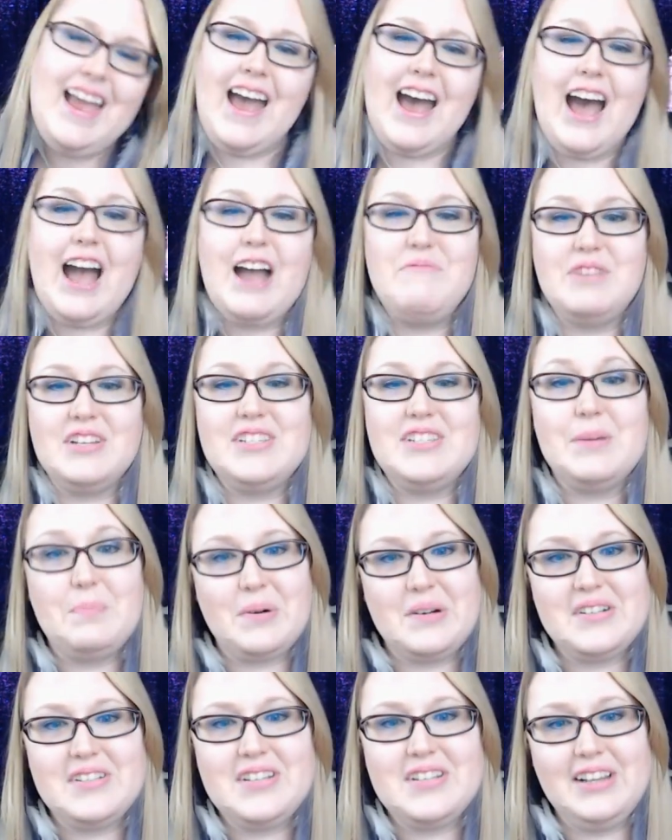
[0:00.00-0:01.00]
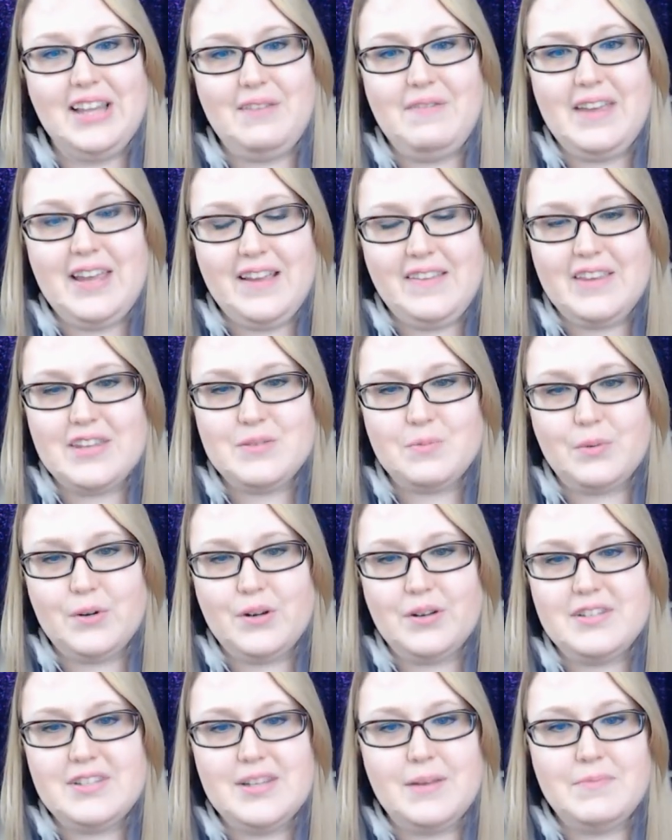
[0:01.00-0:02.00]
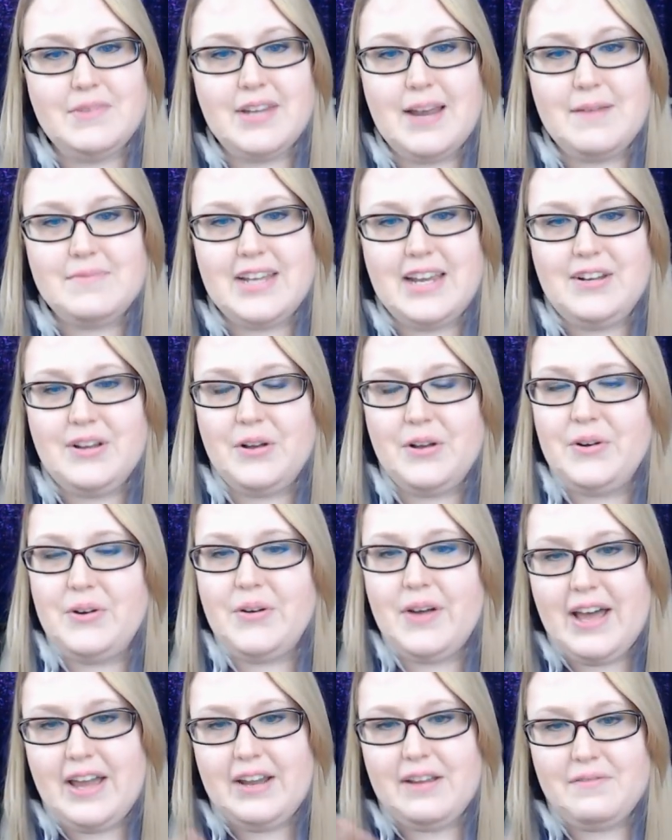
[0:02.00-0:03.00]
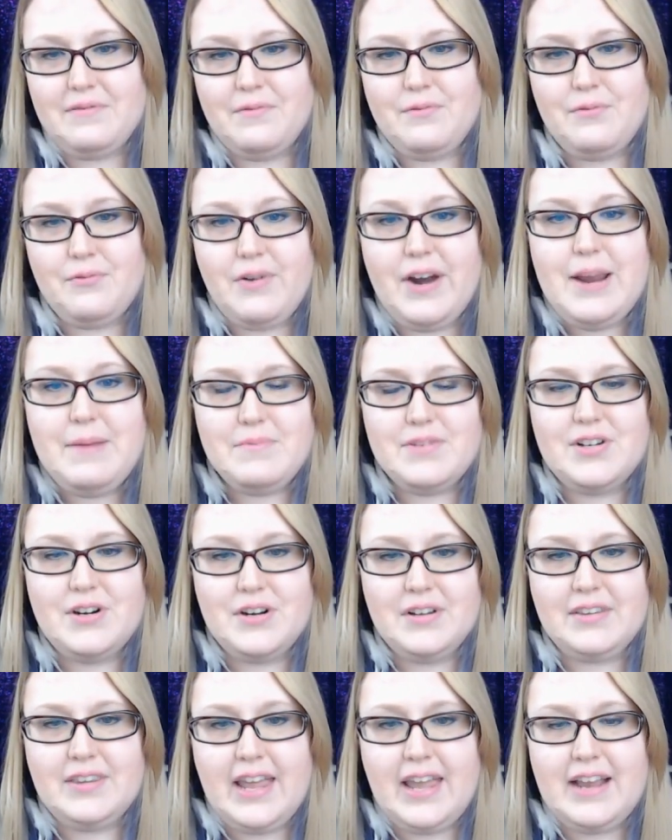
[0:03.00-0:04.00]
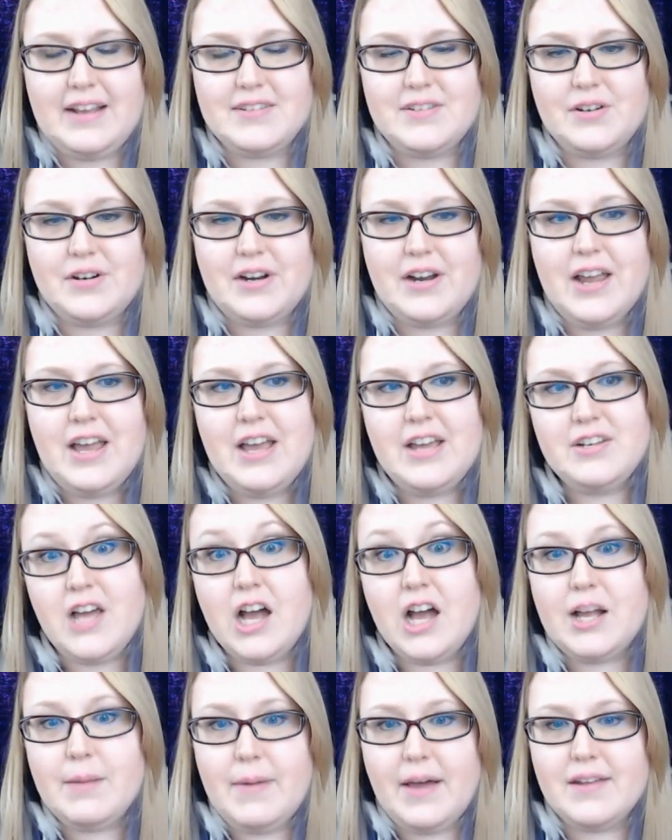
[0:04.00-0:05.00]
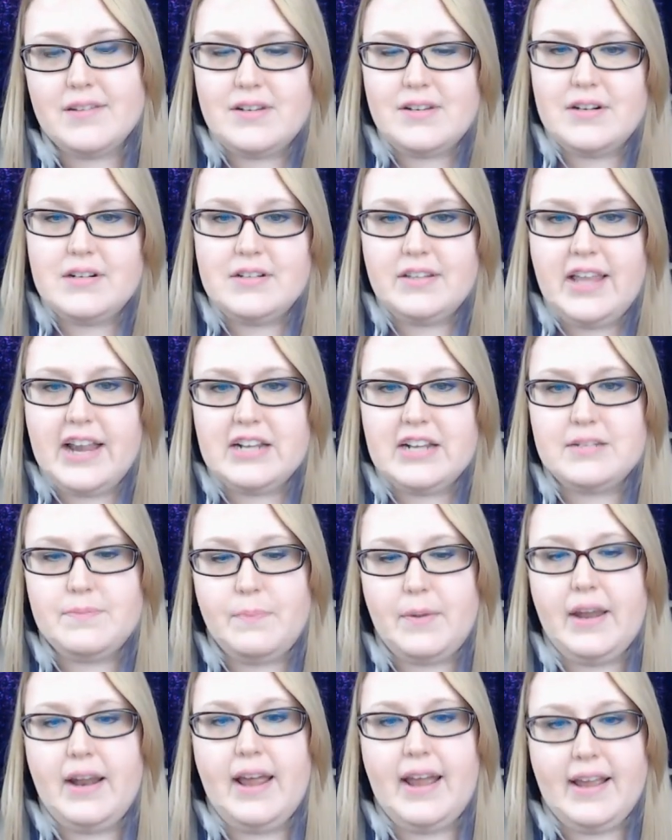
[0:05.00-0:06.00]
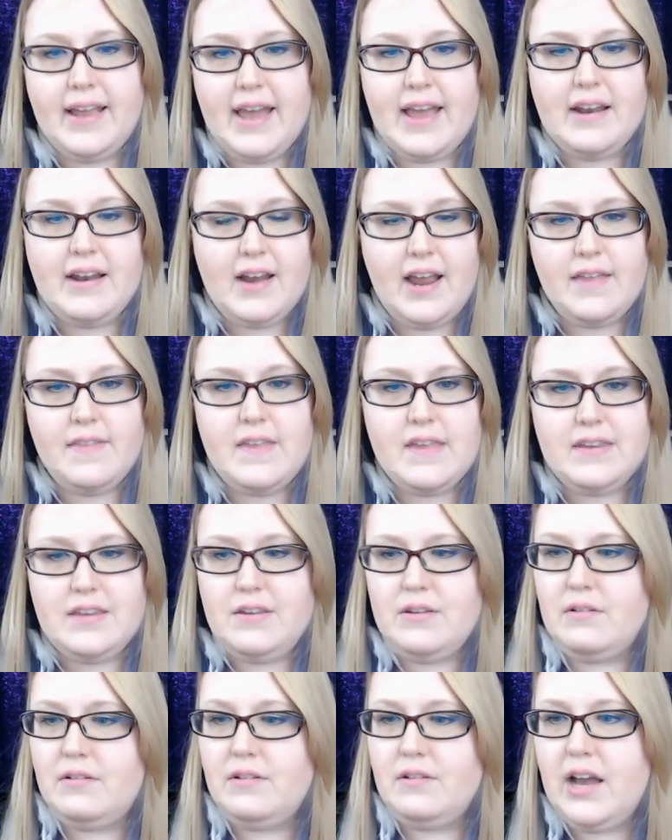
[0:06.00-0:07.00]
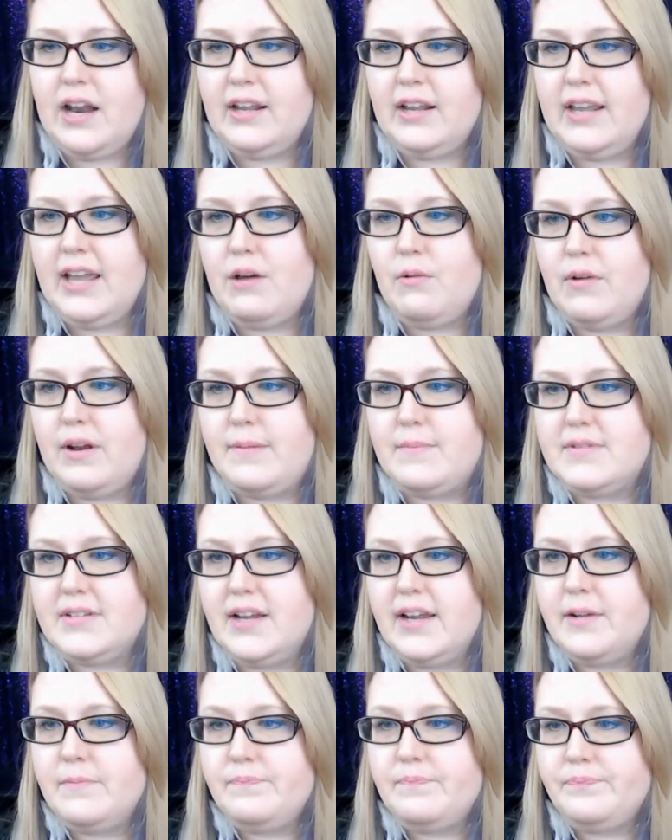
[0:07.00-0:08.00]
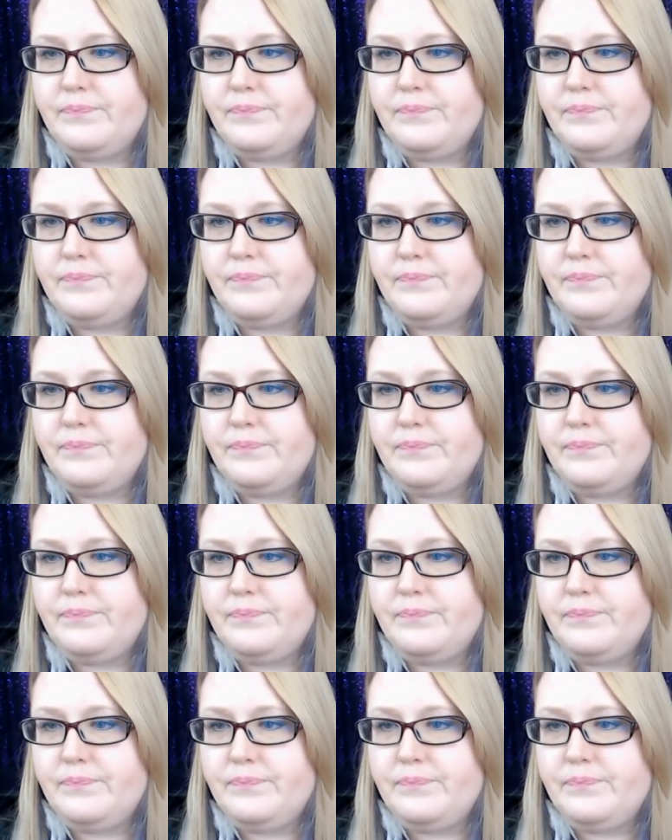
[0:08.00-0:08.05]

I'm just a person living in this world. Sometimes I don't know how to frame certain things or talk about certain things, but again, I think you kind of get what I'm saying.